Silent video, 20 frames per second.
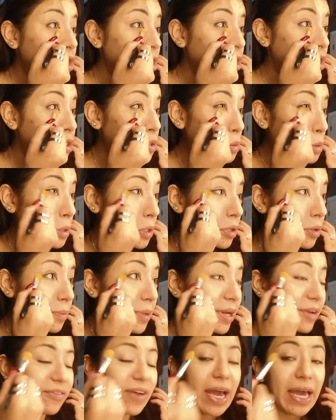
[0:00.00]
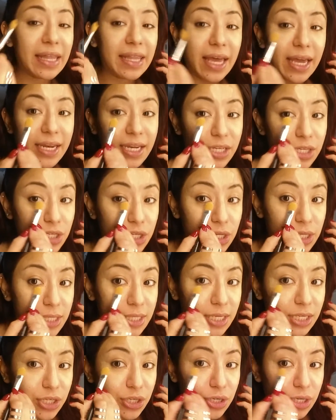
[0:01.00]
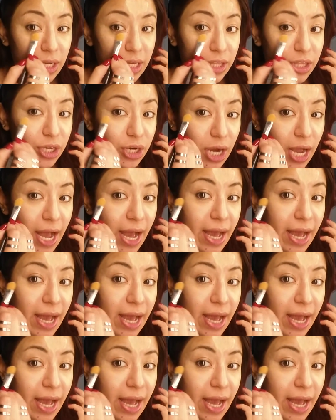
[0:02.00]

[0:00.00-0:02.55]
just do a little bit of highlighting just underneath your